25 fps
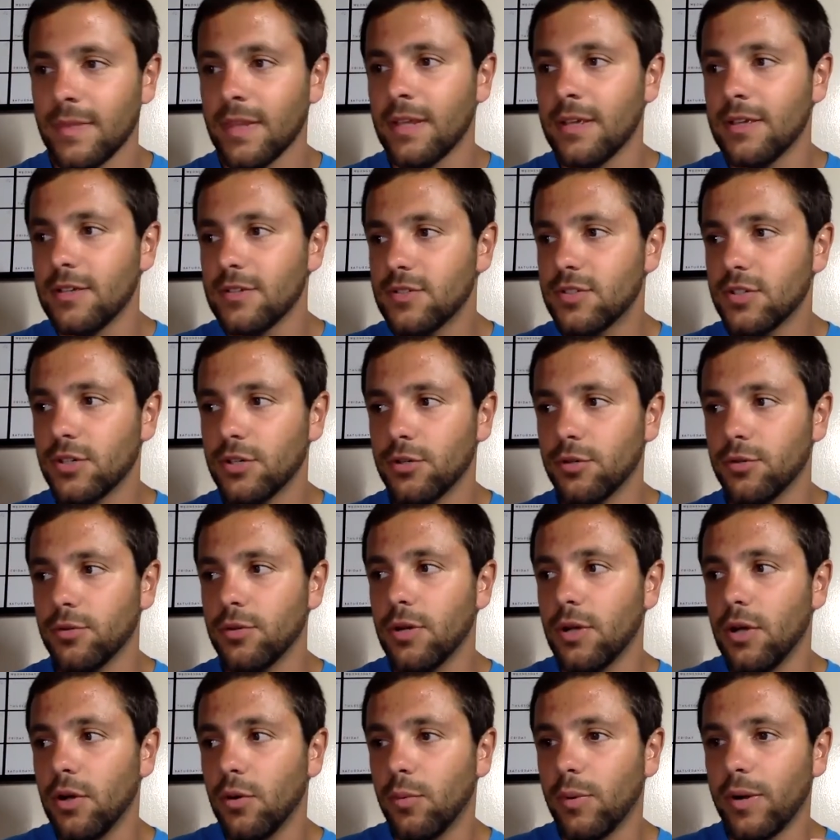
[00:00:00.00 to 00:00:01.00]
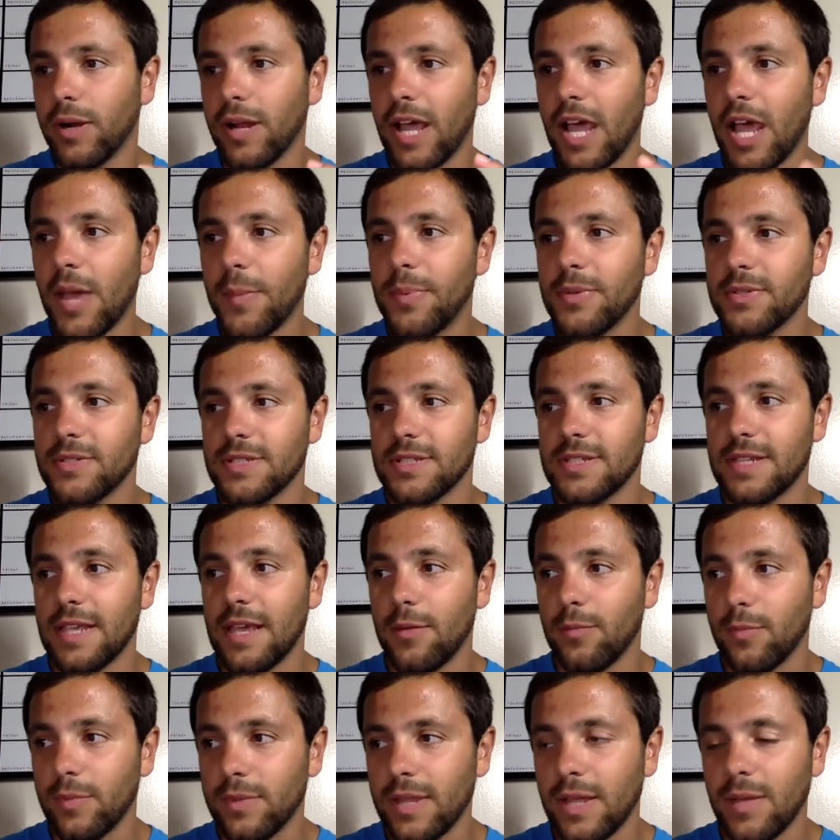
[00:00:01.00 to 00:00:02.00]
So, what happens is that
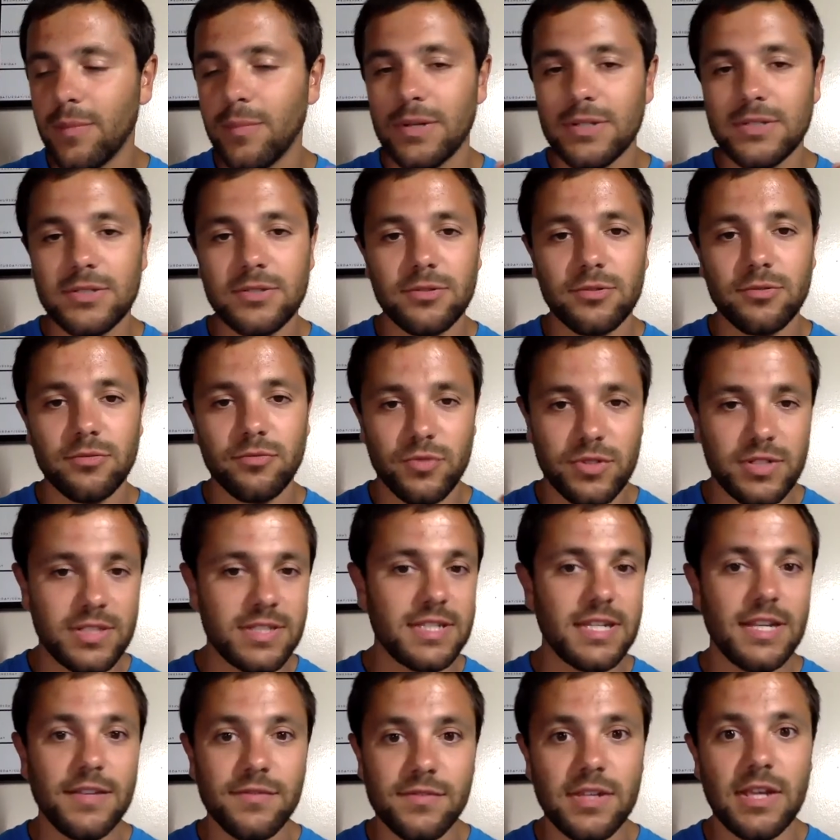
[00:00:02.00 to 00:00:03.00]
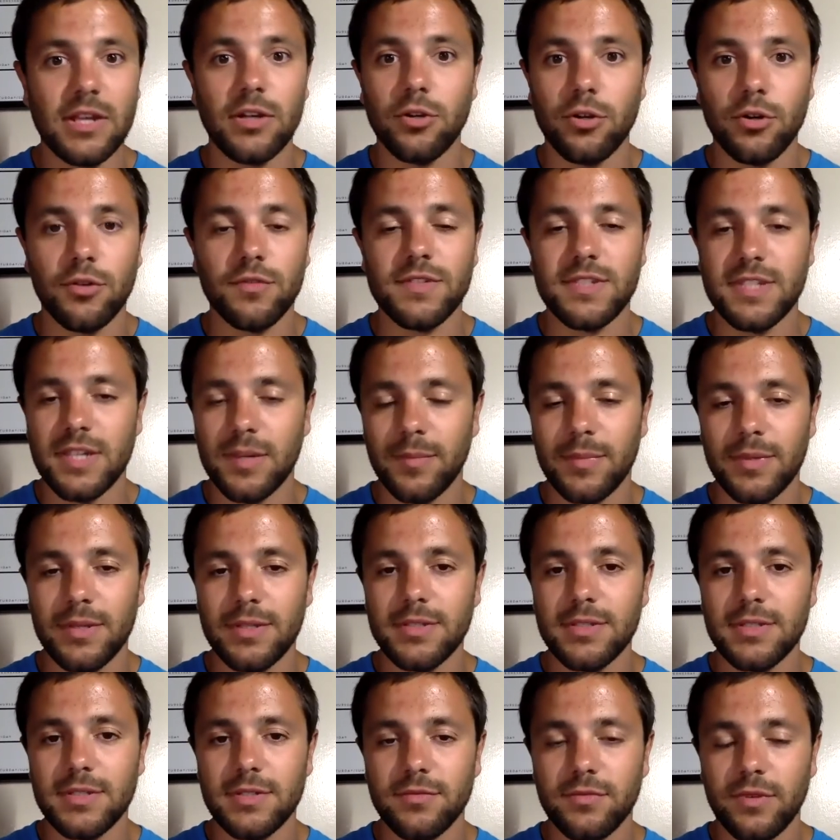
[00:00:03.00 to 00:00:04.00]
when that muscle receives that nerve
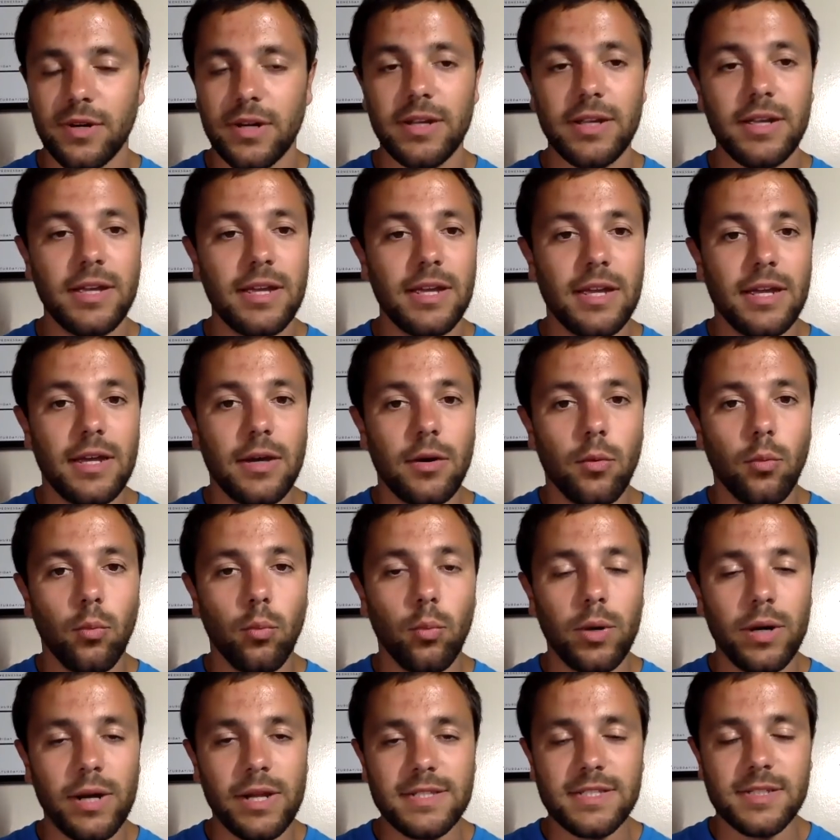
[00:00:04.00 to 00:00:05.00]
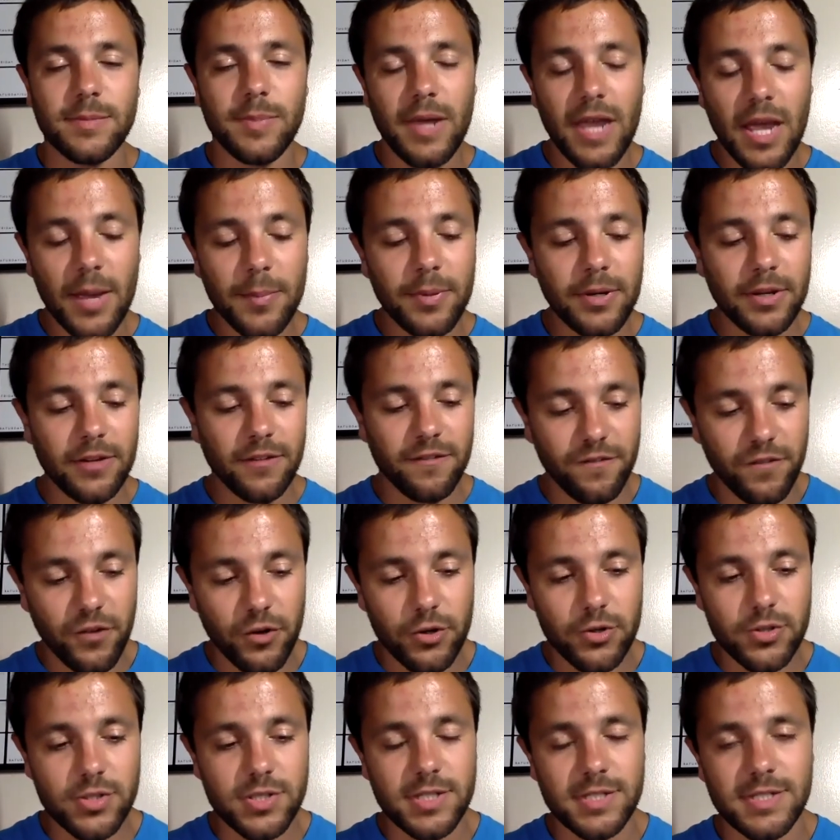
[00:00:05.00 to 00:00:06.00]
stimulus, right, what ends up happening
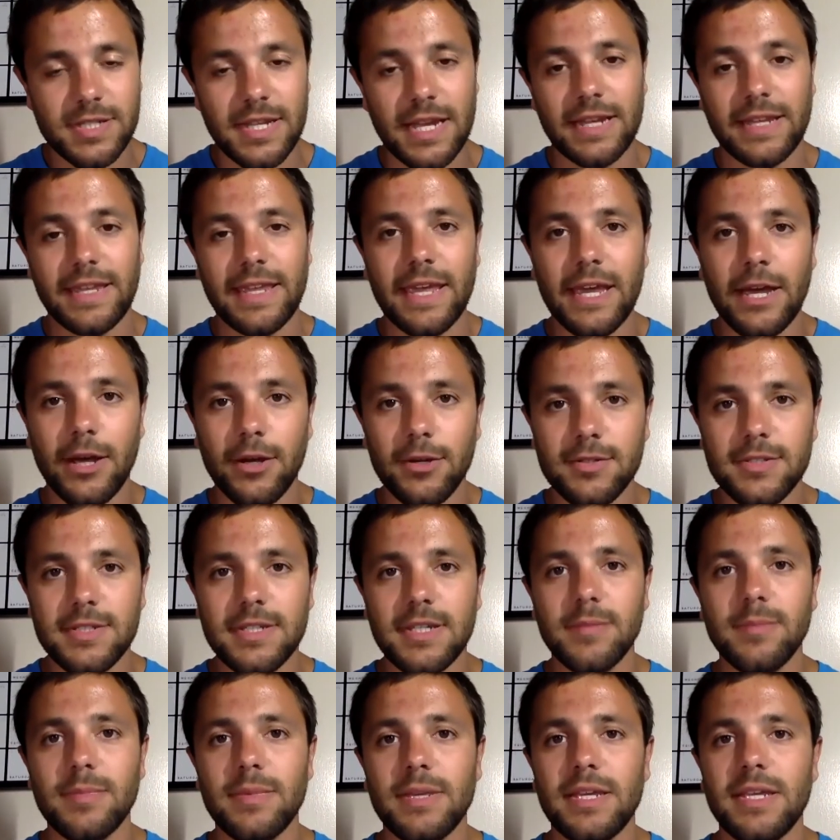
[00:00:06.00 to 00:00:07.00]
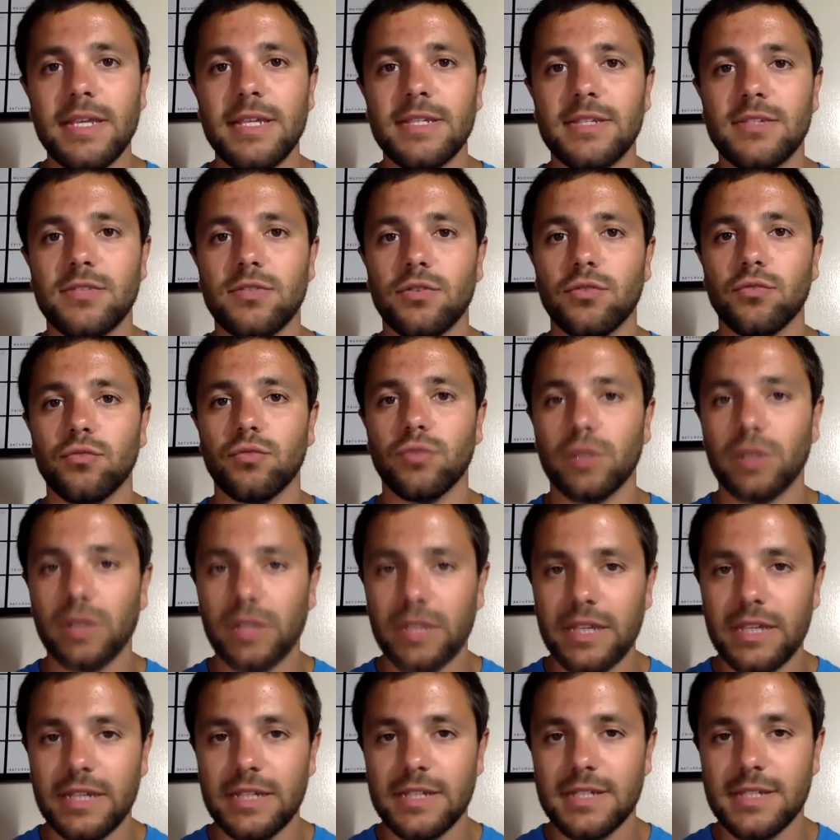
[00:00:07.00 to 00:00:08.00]
first is that calcium is
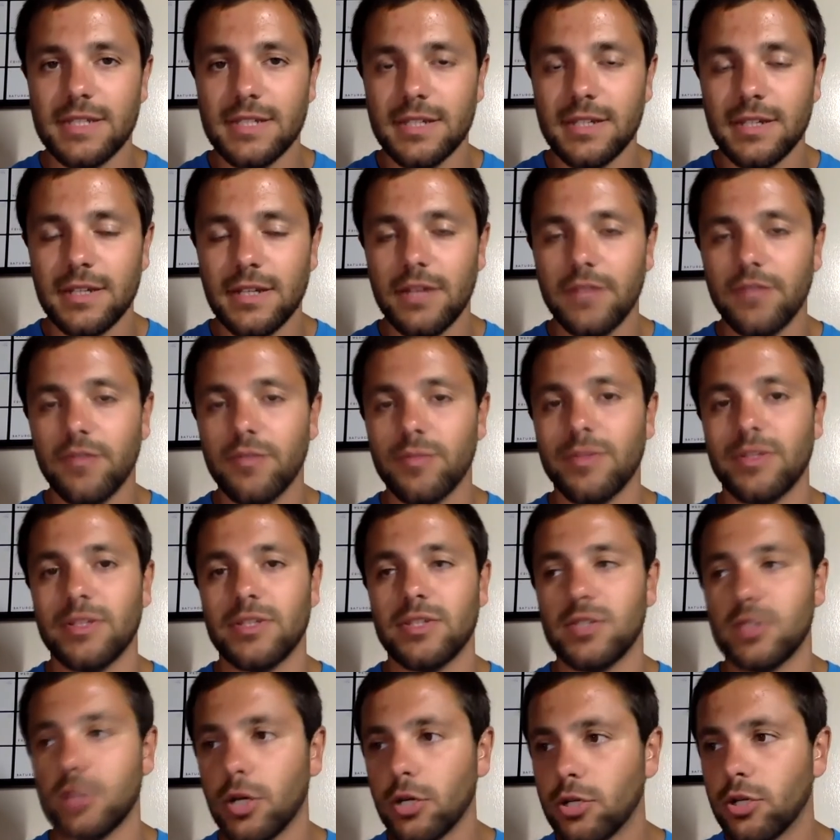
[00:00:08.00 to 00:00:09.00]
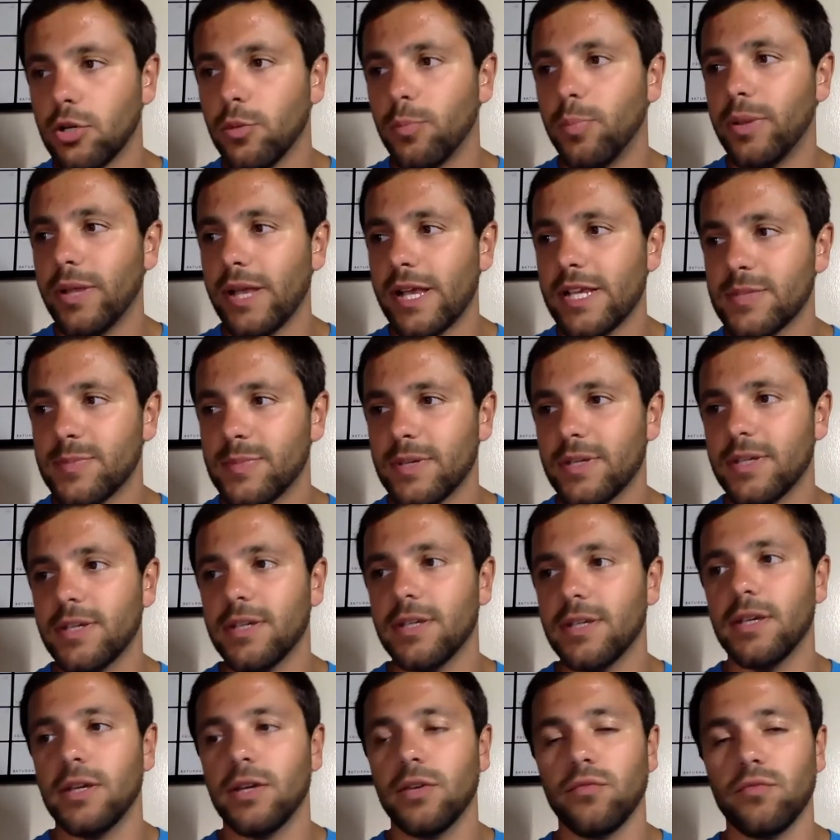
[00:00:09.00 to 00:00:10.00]
released from the sarcoplasmic
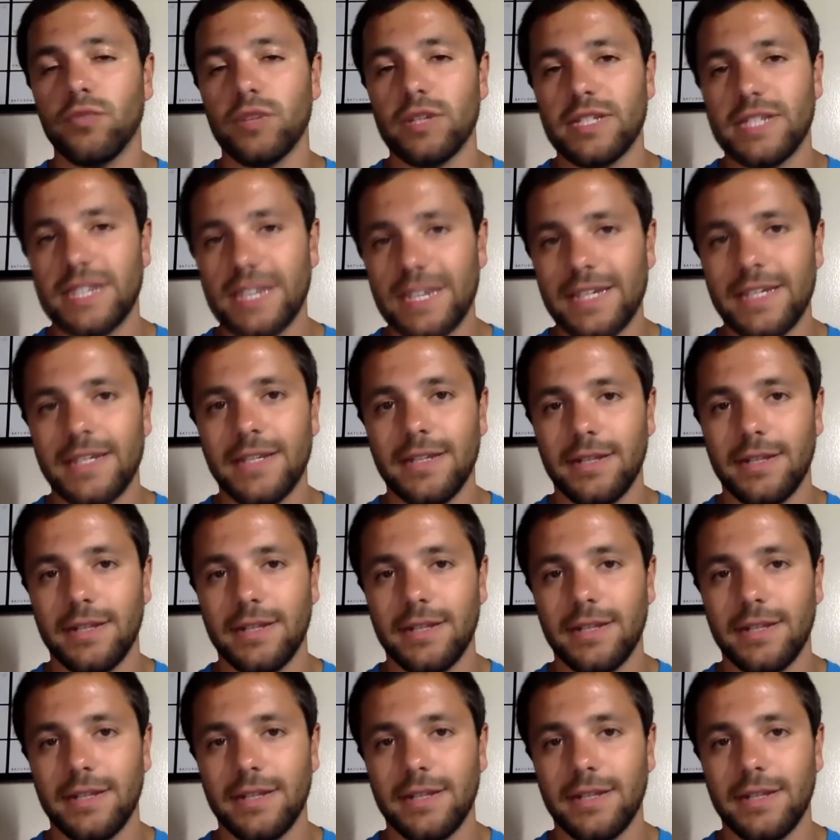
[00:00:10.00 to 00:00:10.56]
reticulum.